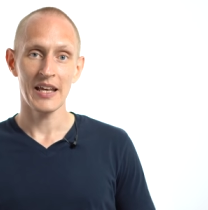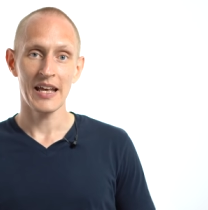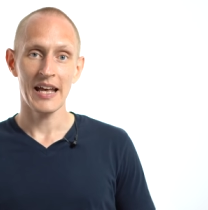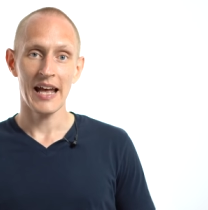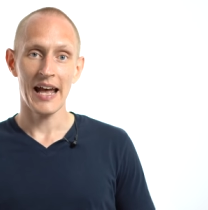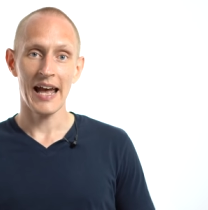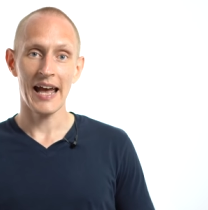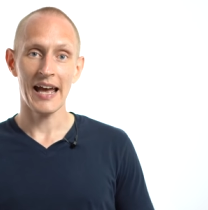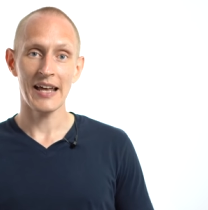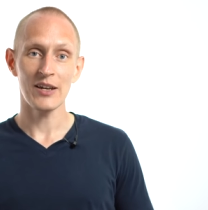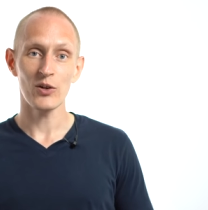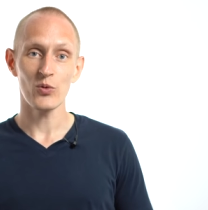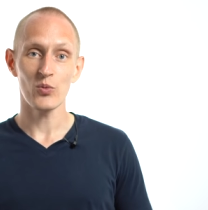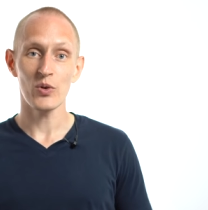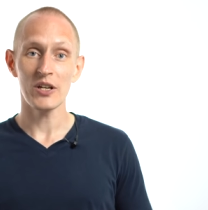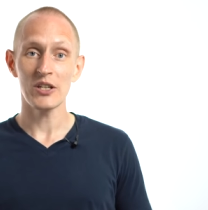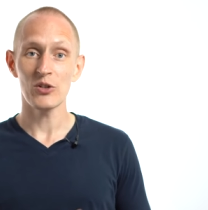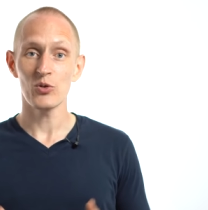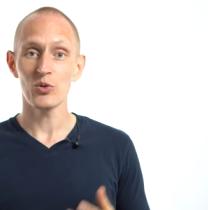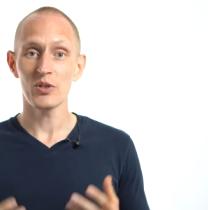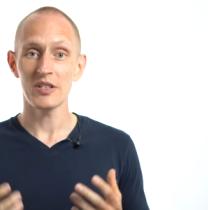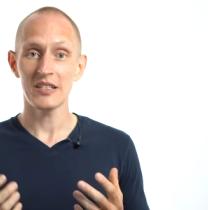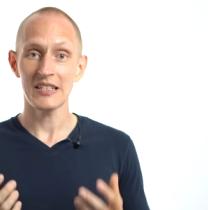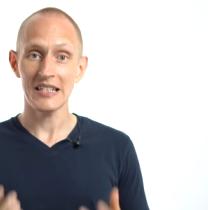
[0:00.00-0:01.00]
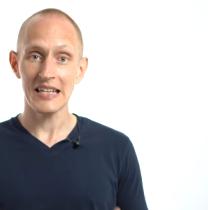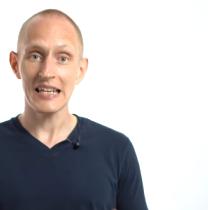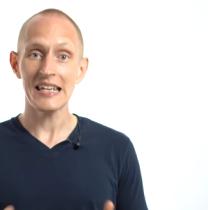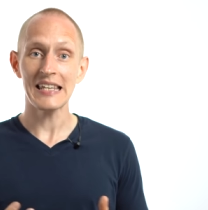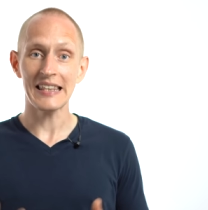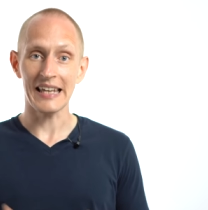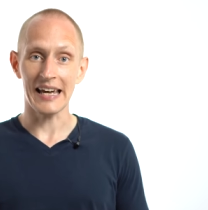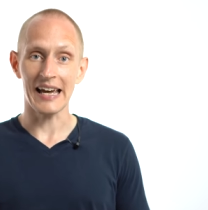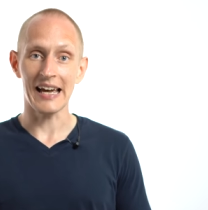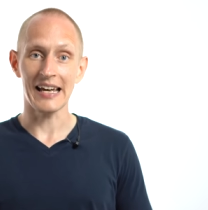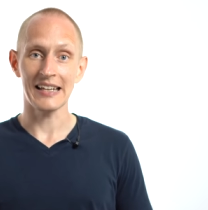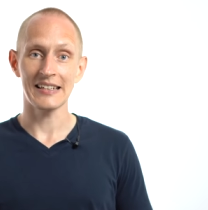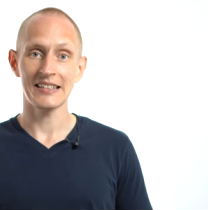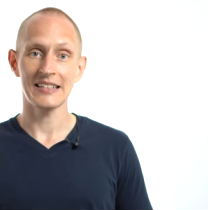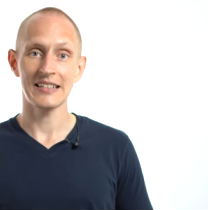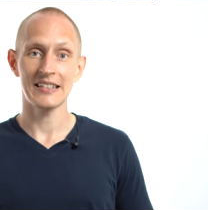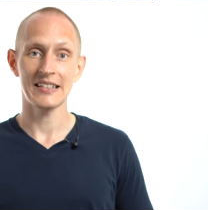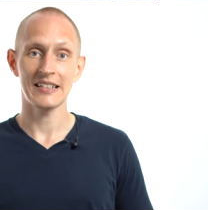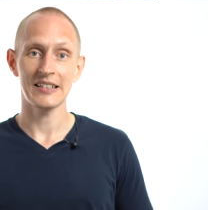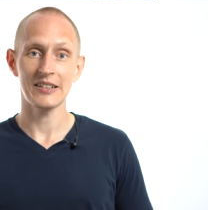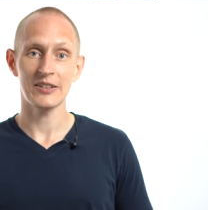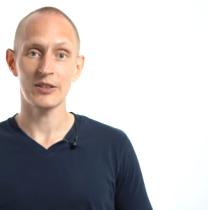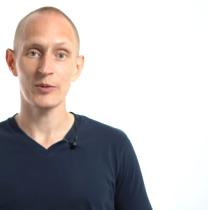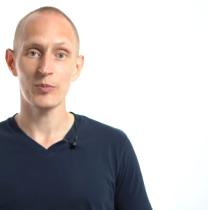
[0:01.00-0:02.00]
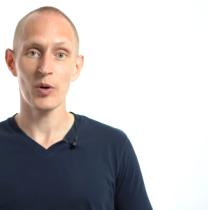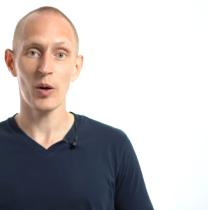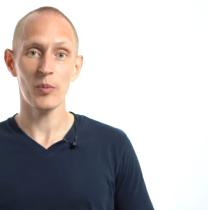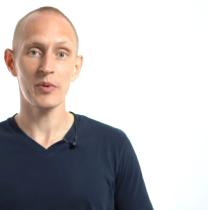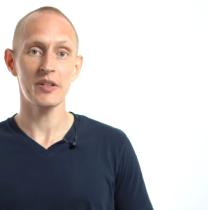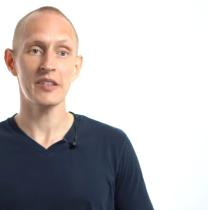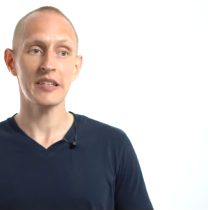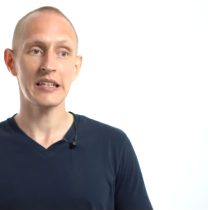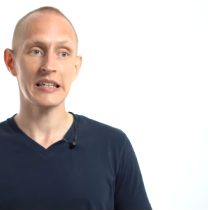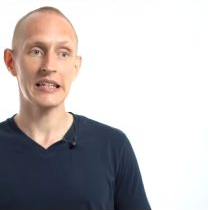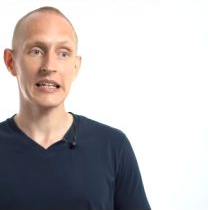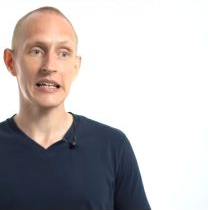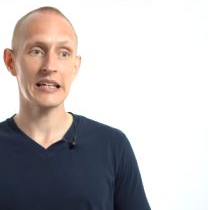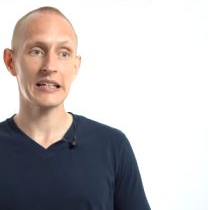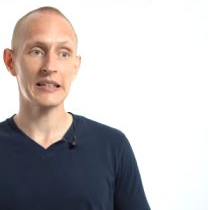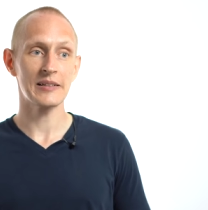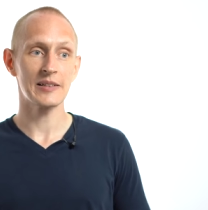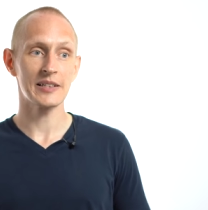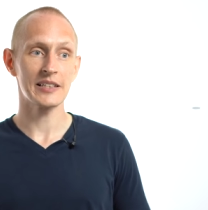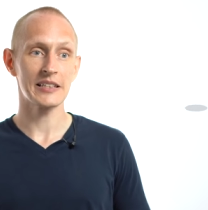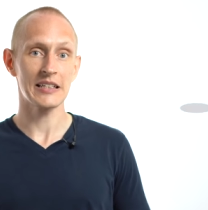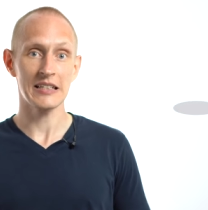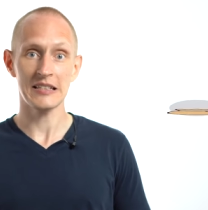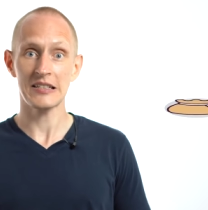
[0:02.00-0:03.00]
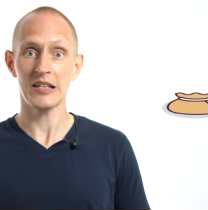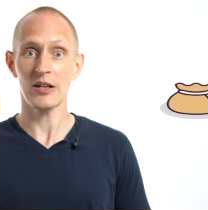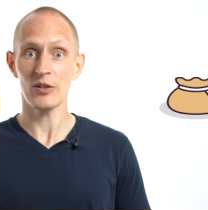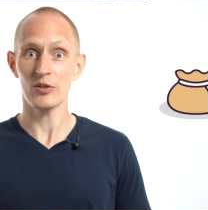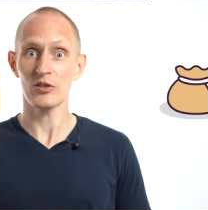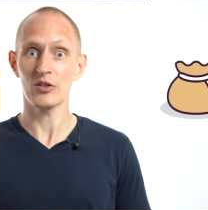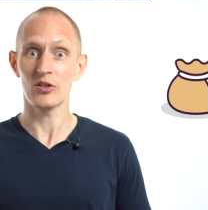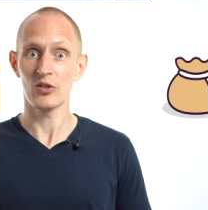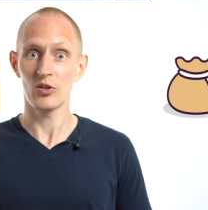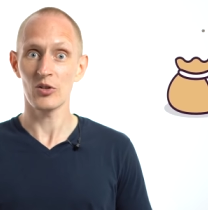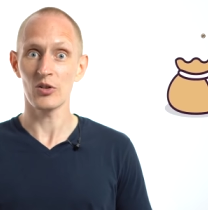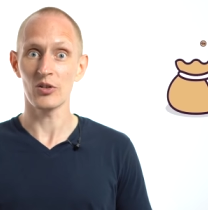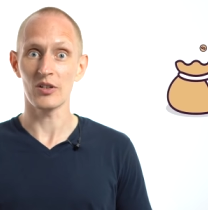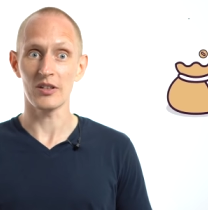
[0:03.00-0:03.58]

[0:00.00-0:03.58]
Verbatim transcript: And when you see that, you're probably thinking, that sounds good.